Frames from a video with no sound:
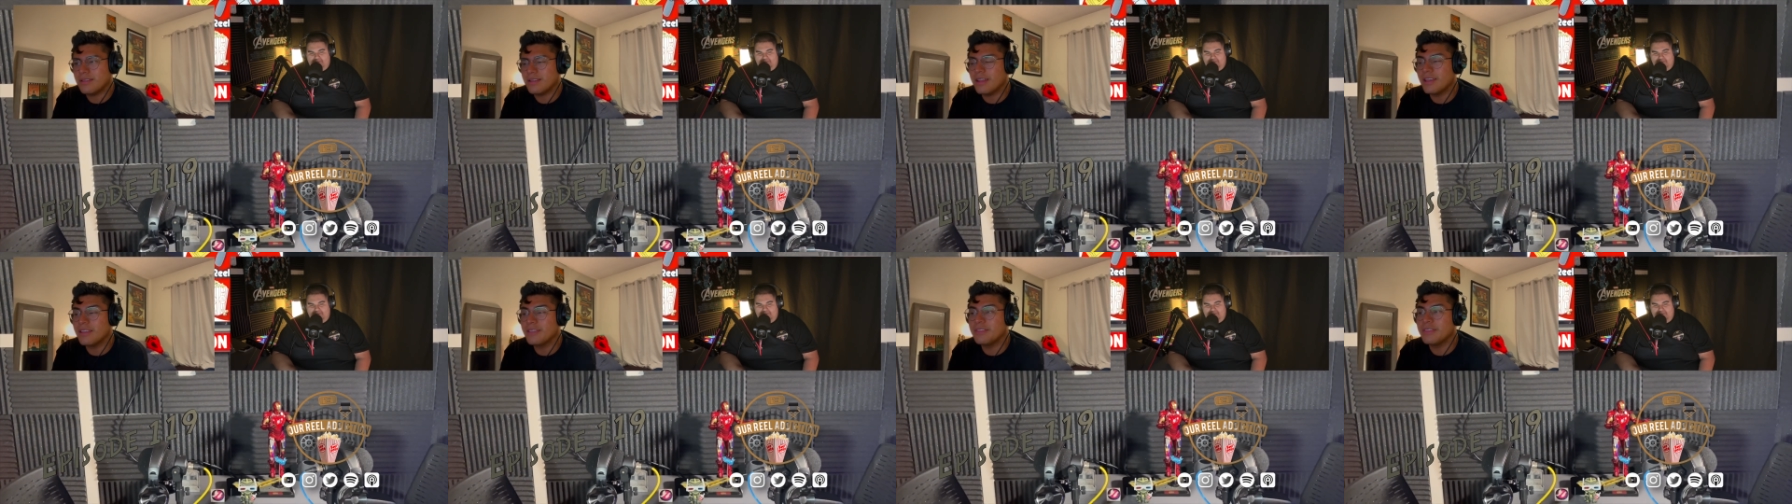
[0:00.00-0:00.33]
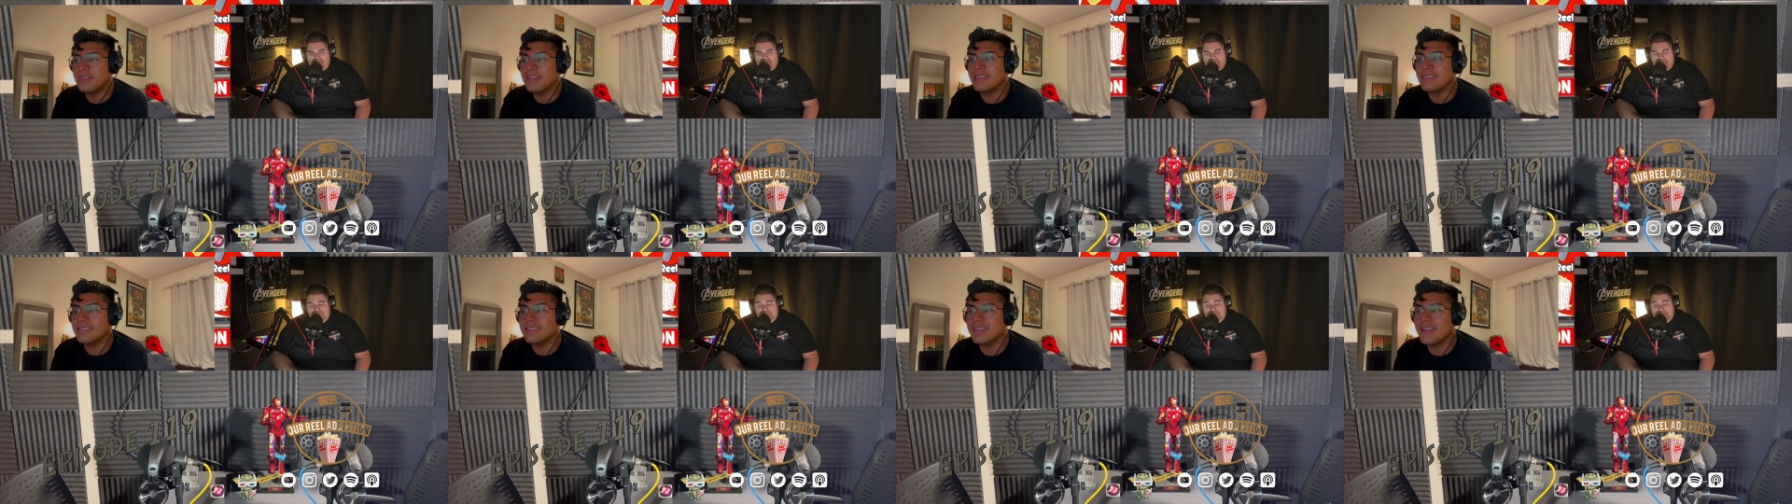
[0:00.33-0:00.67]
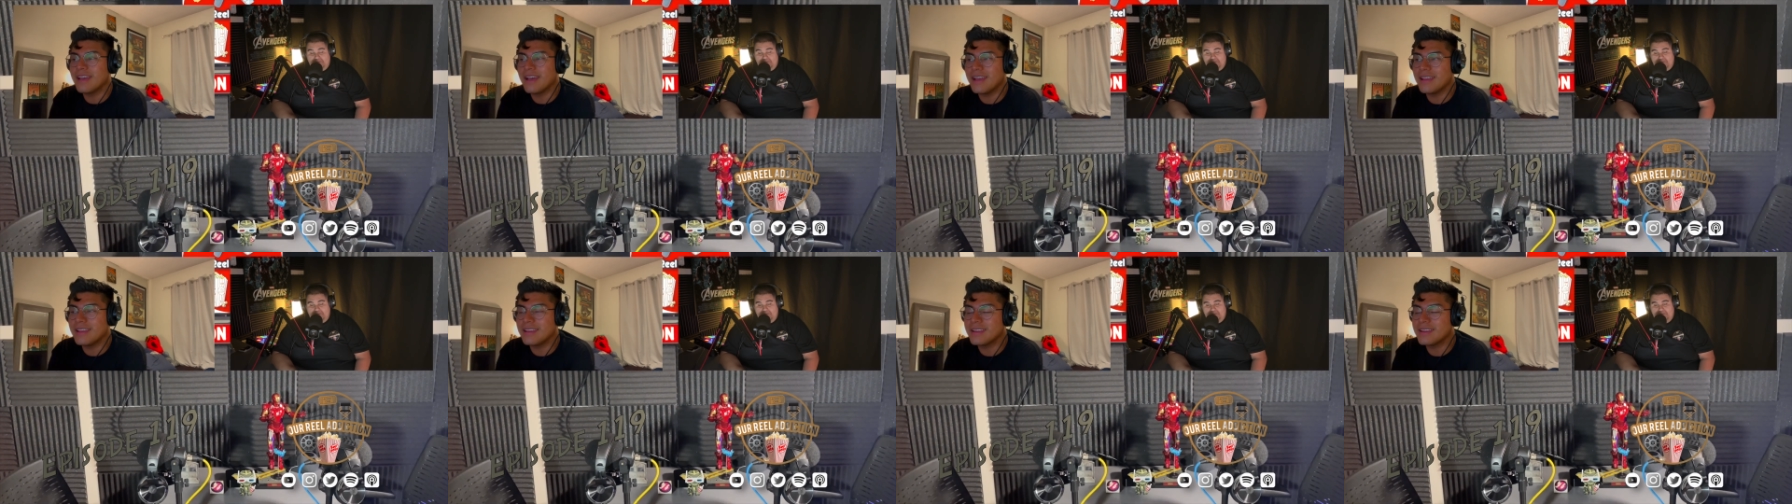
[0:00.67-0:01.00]
I think
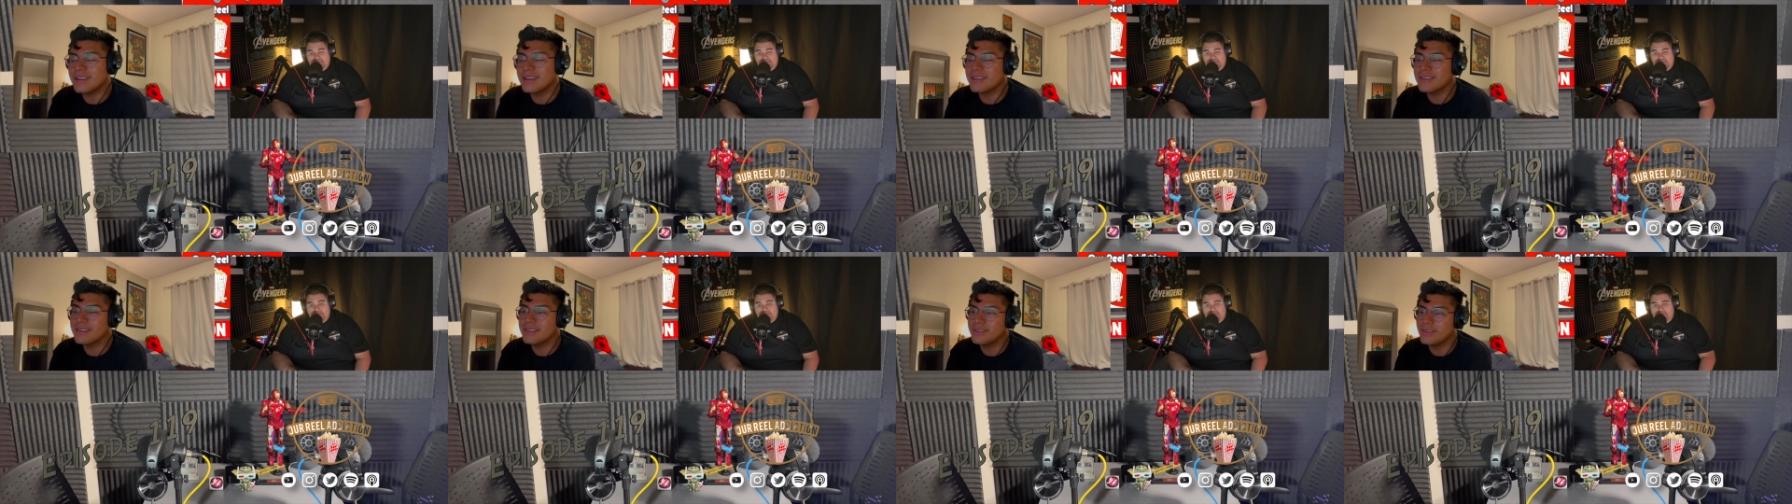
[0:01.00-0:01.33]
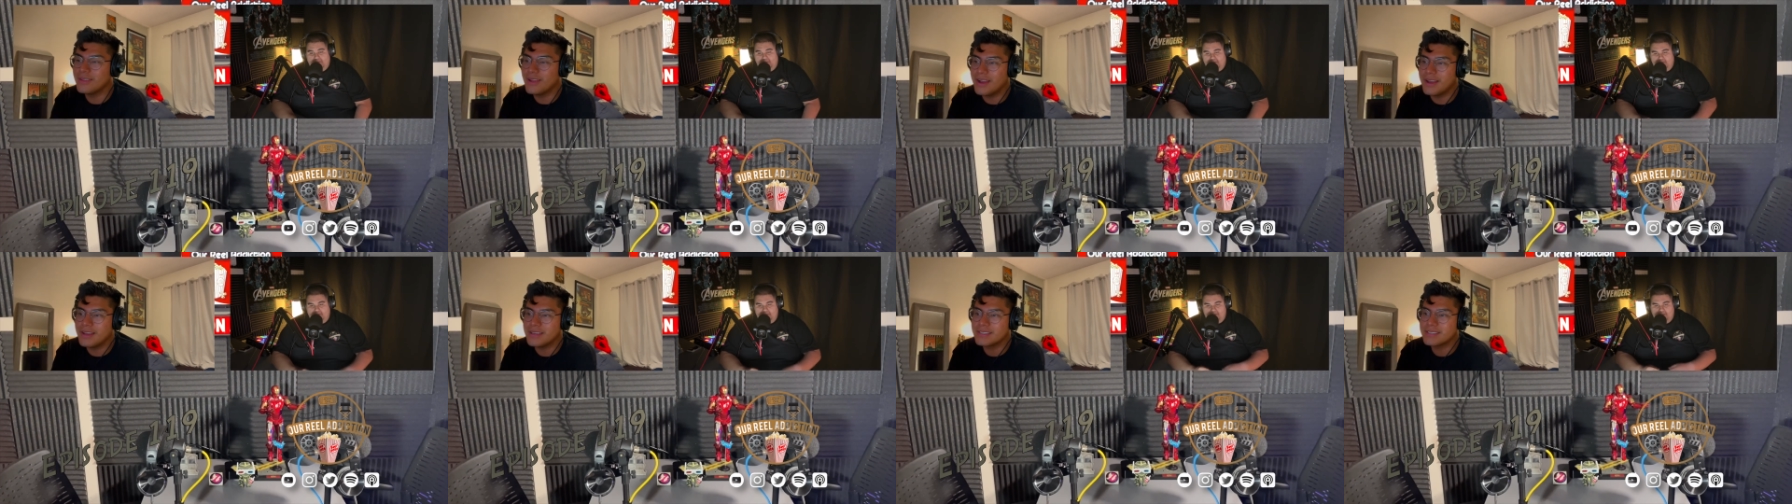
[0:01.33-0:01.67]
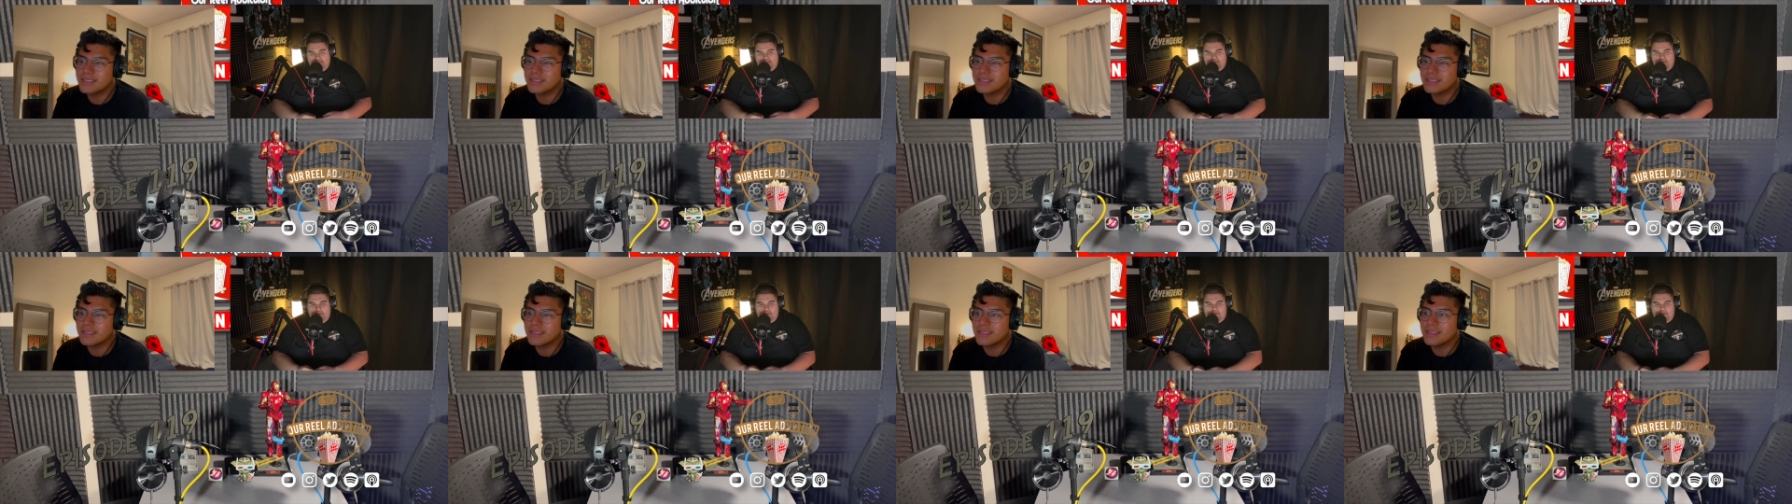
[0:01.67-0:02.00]
nine kind of
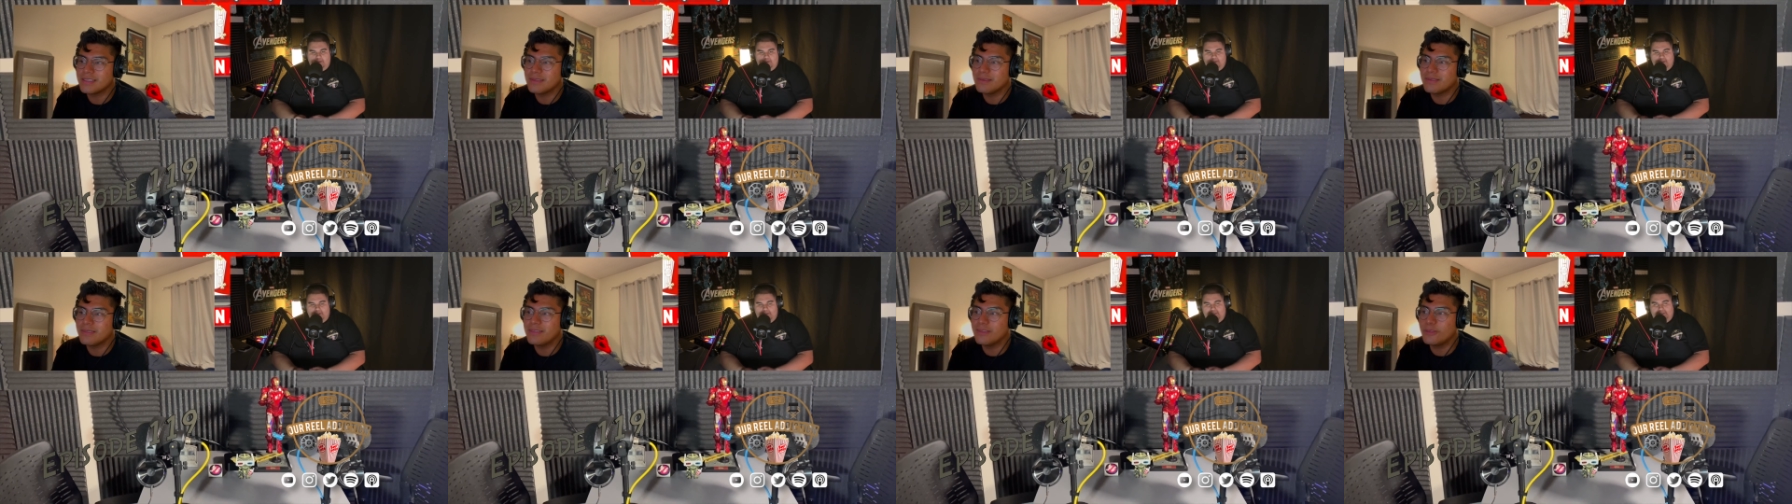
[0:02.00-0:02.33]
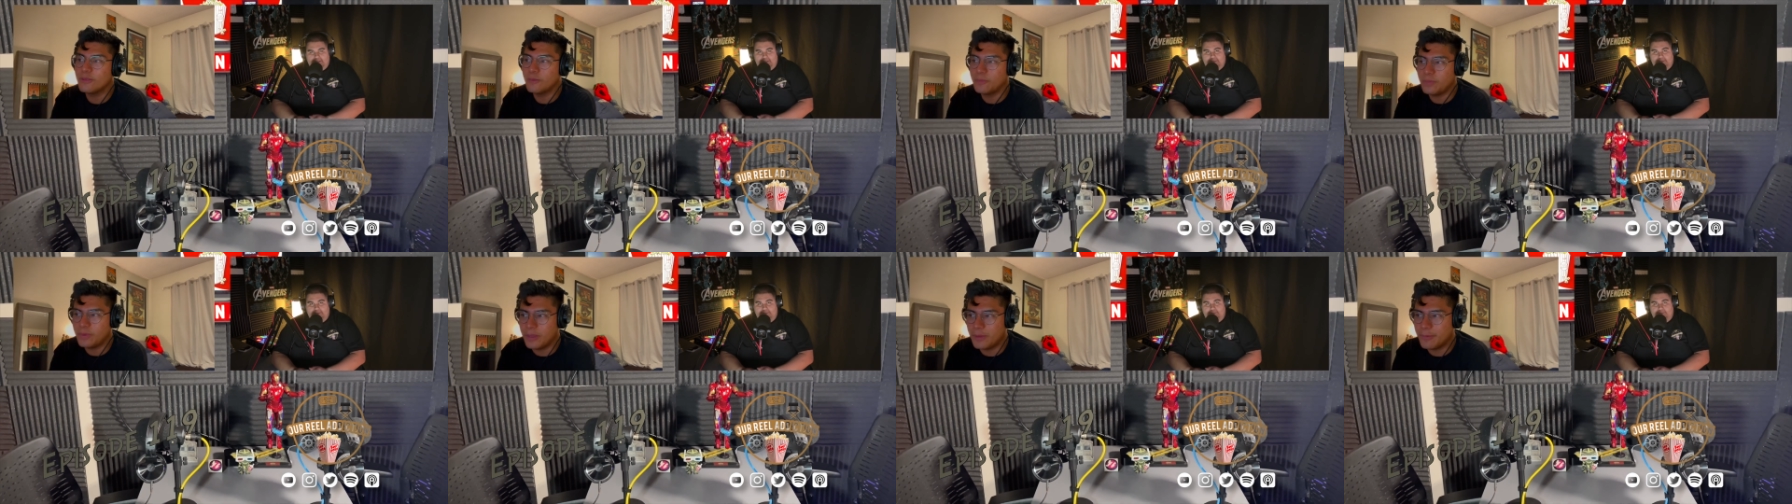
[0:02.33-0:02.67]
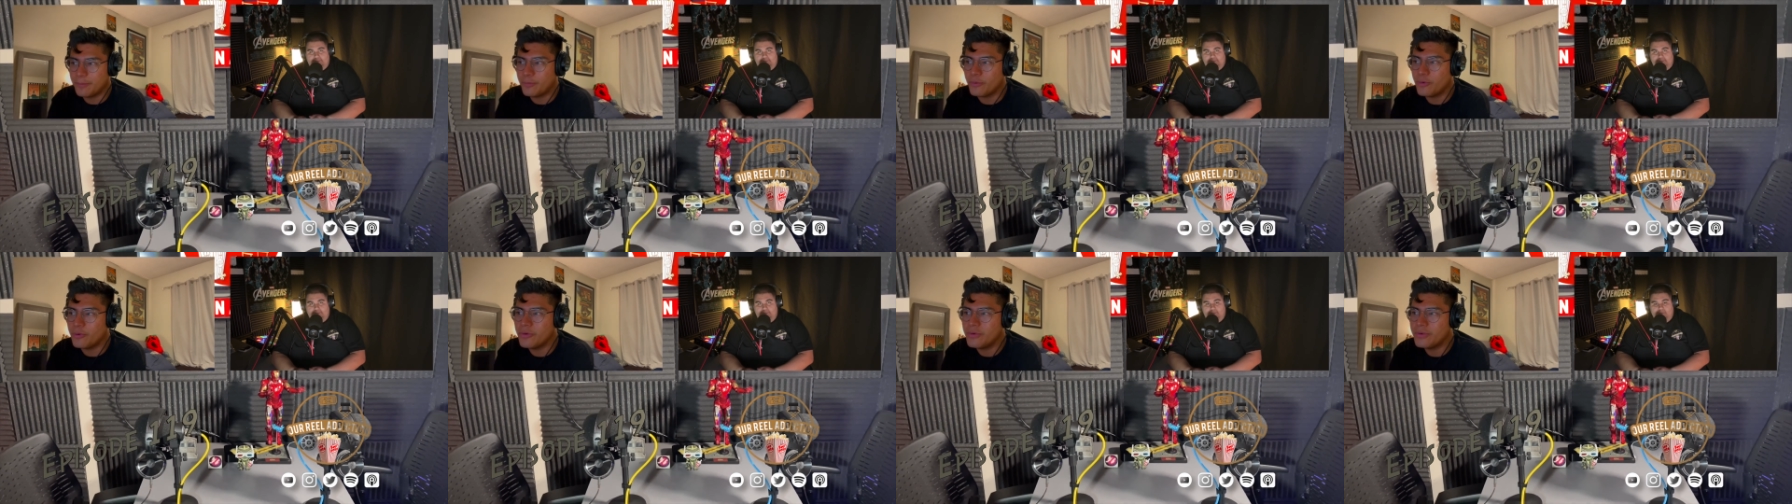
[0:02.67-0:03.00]
lost the
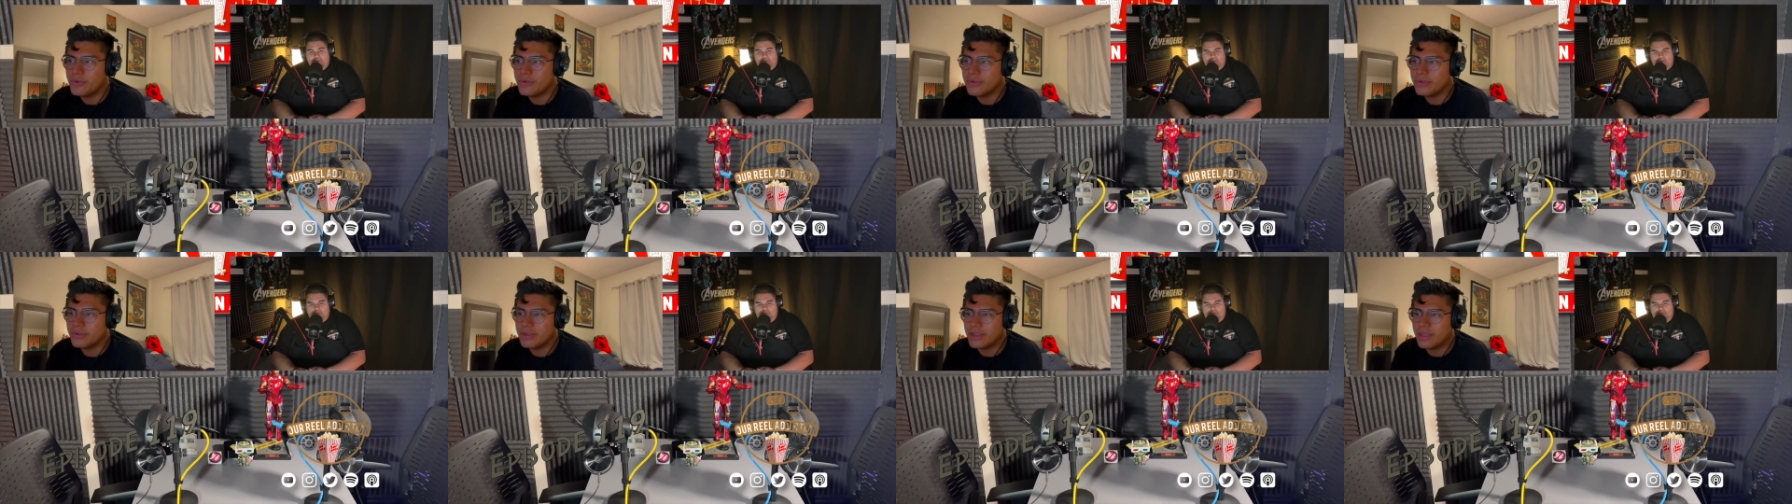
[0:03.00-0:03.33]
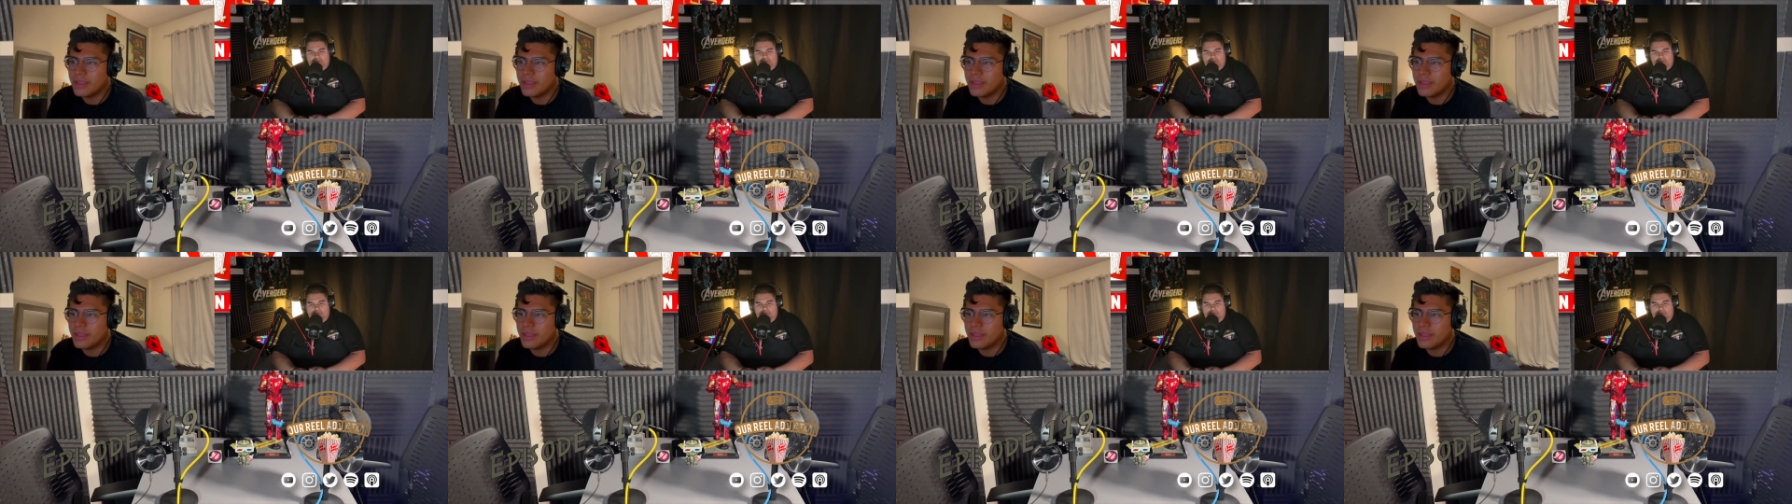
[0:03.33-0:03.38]
people and